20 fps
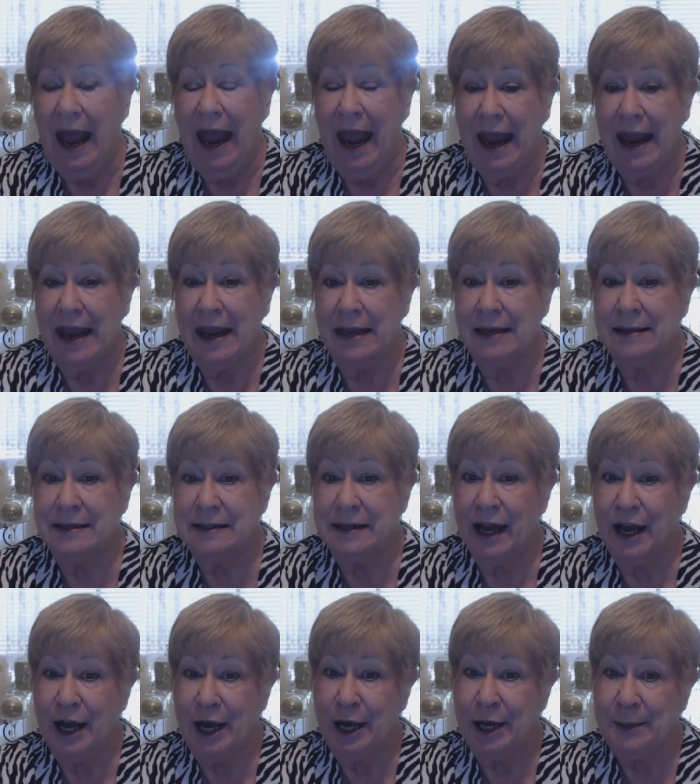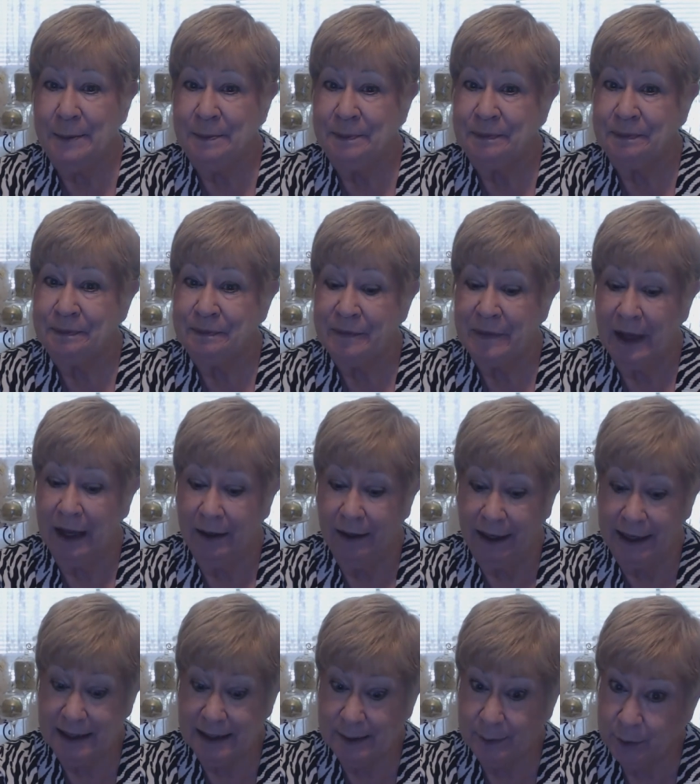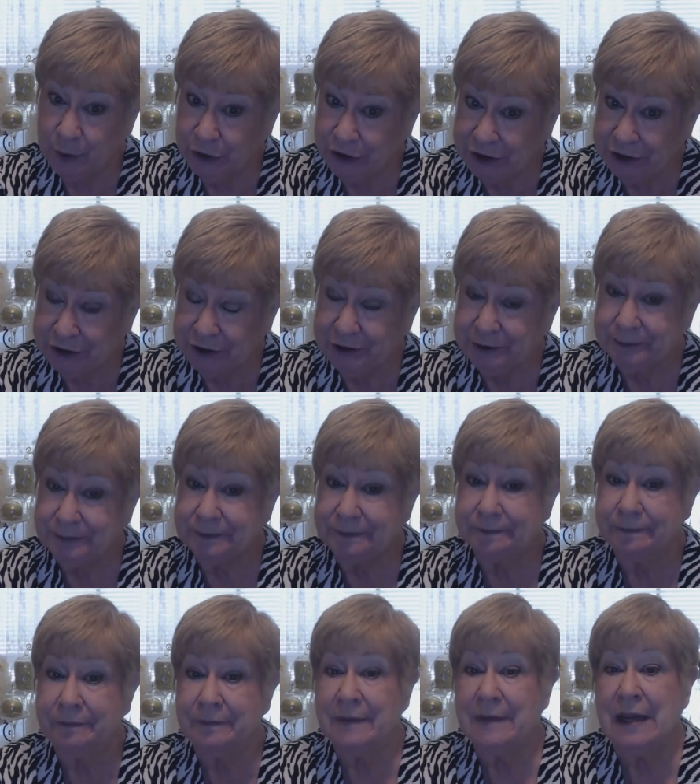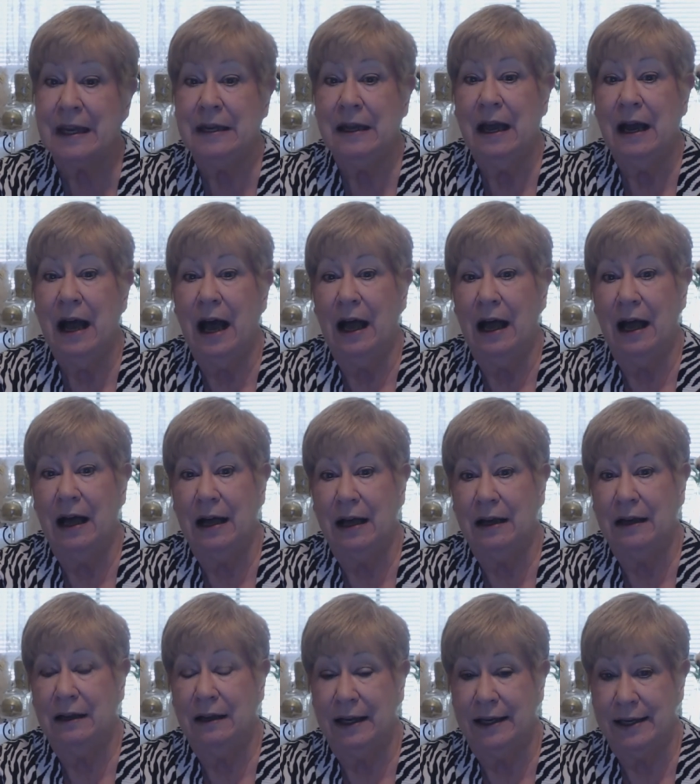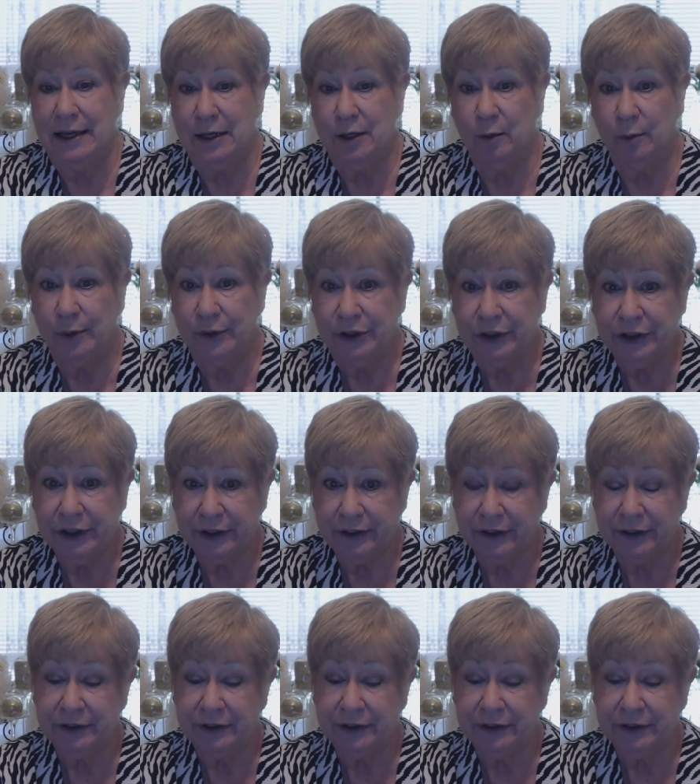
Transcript: And uh, a lace book uh, a needle book.